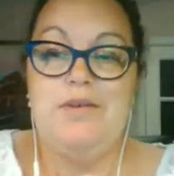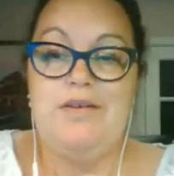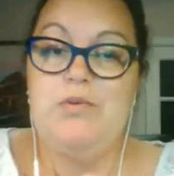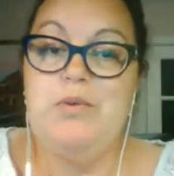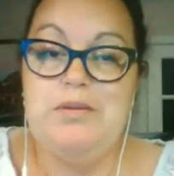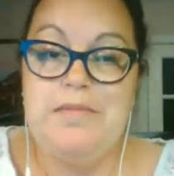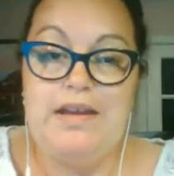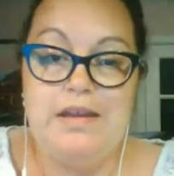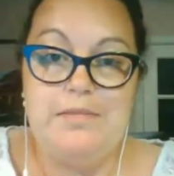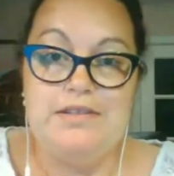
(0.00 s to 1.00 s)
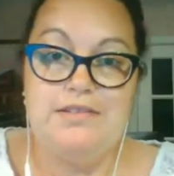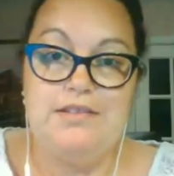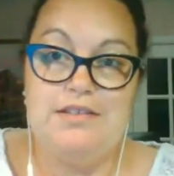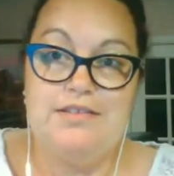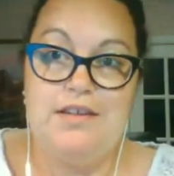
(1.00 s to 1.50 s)
So hello, everyone. My
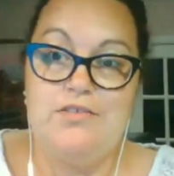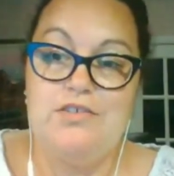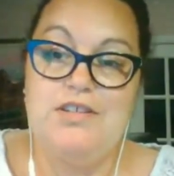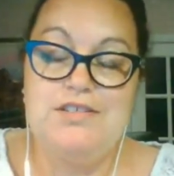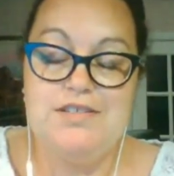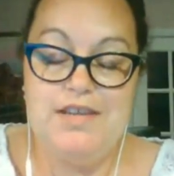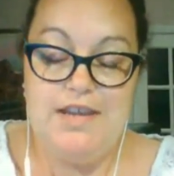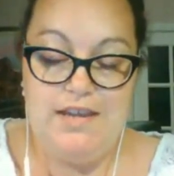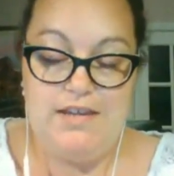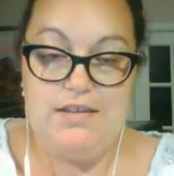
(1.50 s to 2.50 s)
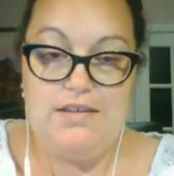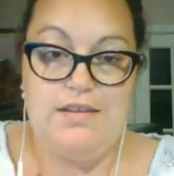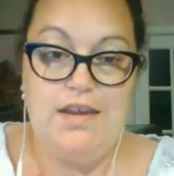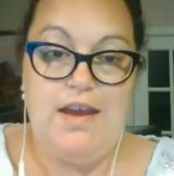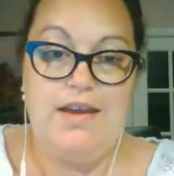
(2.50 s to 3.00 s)
name is Liz Sutherland,
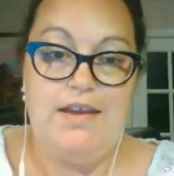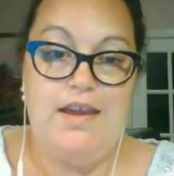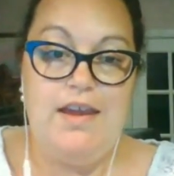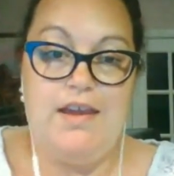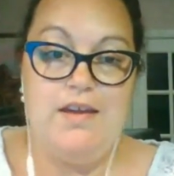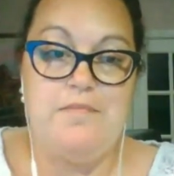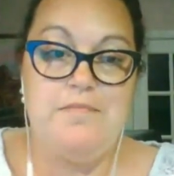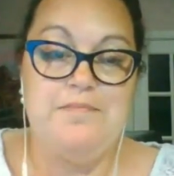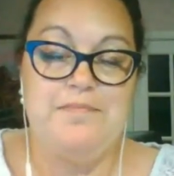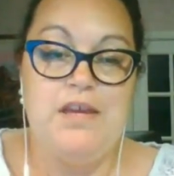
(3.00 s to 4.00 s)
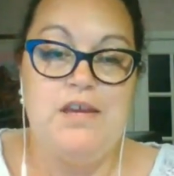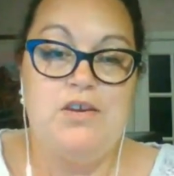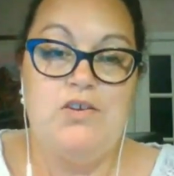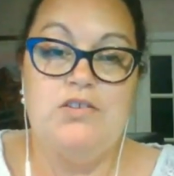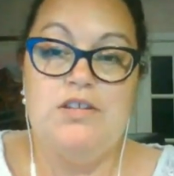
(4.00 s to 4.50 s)
and I am
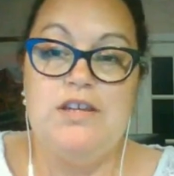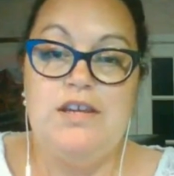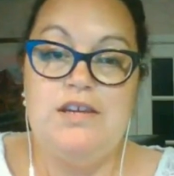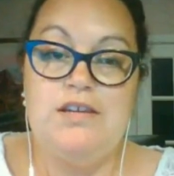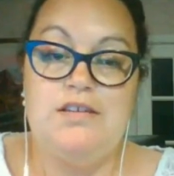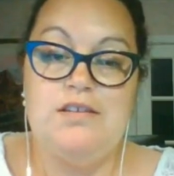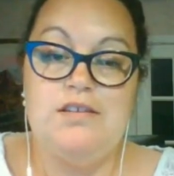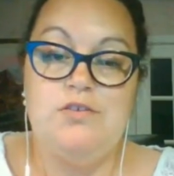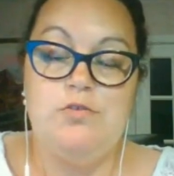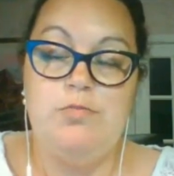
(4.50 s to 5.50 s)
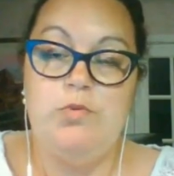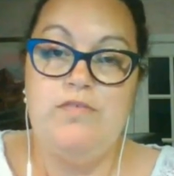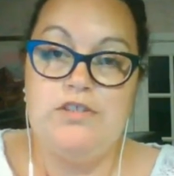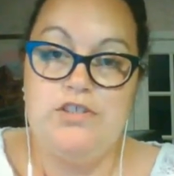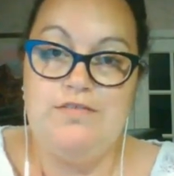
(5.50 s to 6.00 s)
currently in
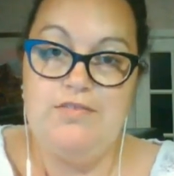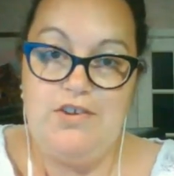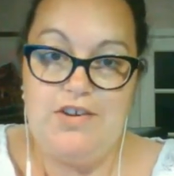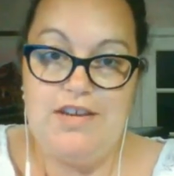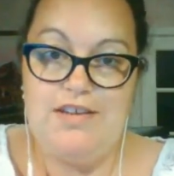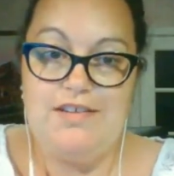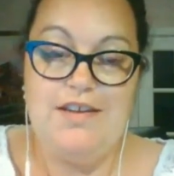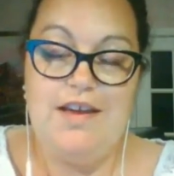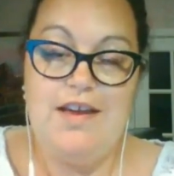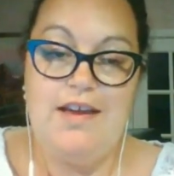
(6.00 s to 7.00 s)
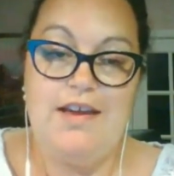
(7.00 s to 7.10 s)
Newport Richey, Florida.